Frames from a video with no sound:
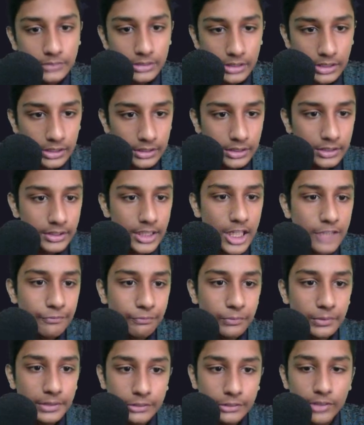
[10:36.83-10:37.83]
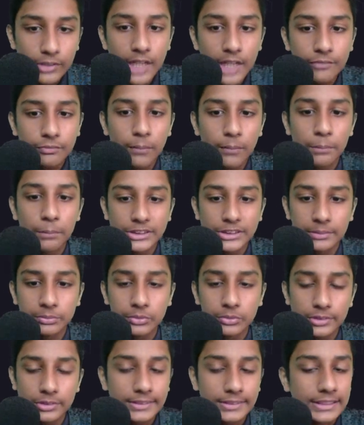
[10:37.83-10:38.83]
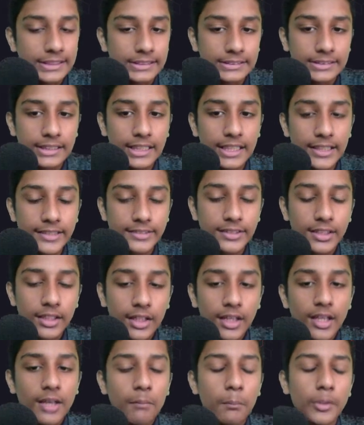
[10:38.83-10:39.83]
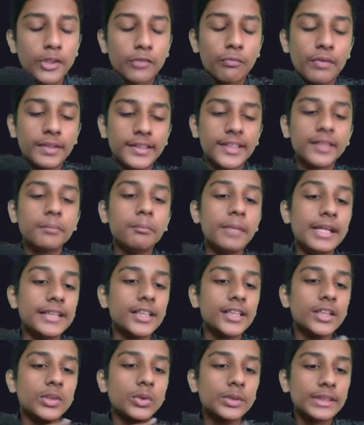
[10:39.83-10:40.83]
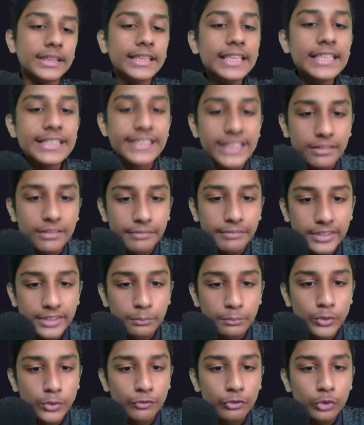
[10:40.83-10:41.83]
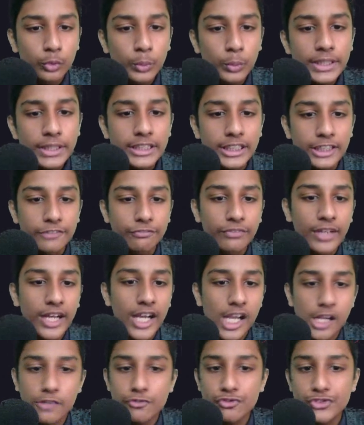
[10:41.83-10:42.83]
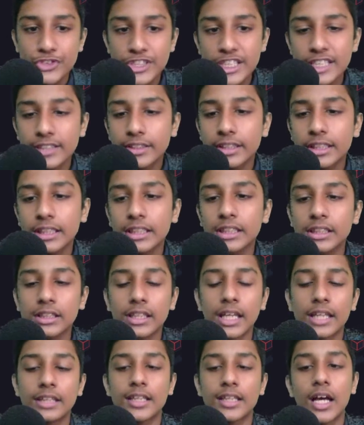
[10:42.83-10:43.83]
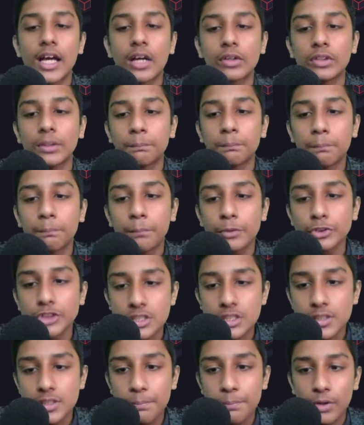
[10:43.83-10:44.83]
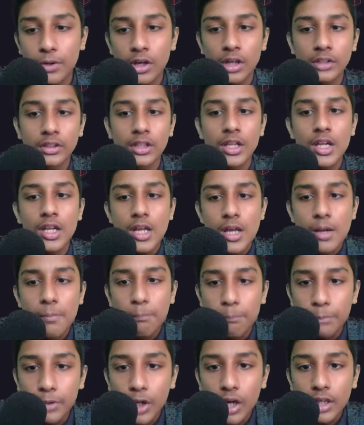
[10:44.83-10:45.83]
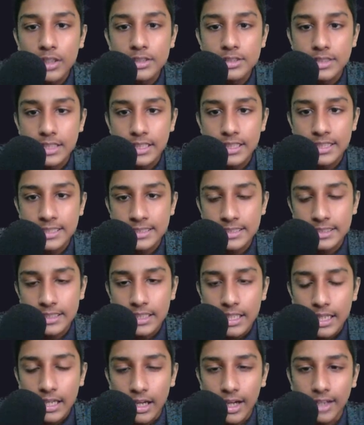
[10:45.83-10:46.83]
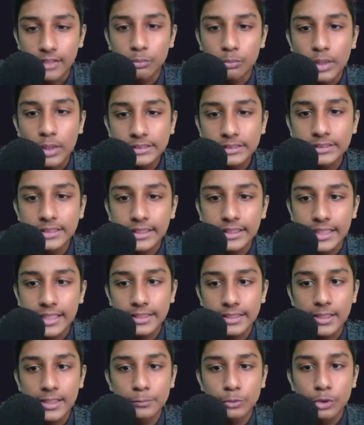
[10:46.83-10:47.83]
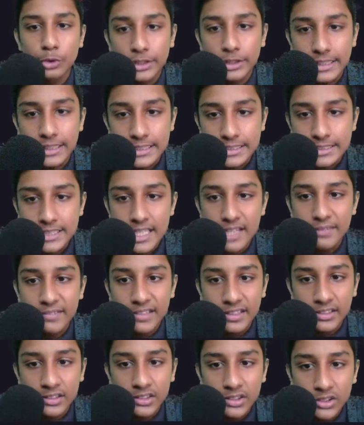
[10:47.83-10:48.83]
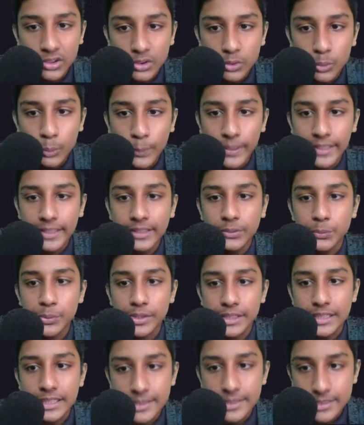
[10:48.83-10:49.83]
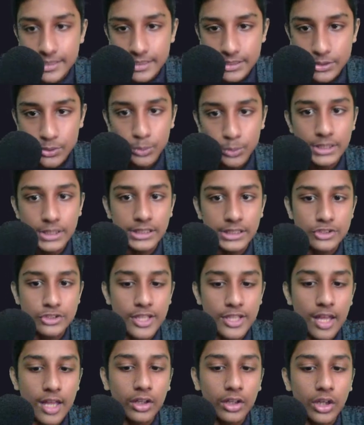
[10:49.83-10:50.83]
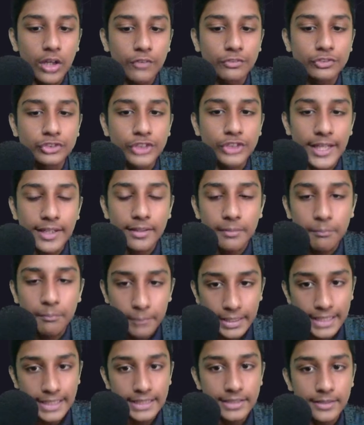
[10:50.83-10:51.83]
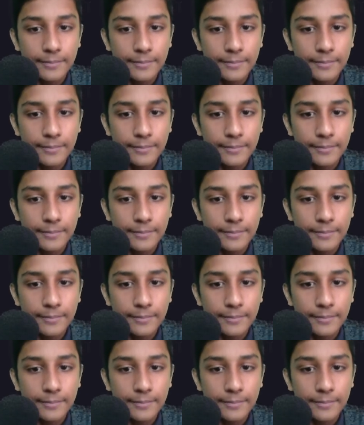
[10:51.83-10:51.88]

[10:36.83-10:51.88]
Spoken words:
Therefore, he tried for bishop to c6, but Vidit made it look easy with the move queen e5, g3, and now he pushes the pawn, blocks this, and once the king comes to d7, queen to e2 is a threat of checkmate.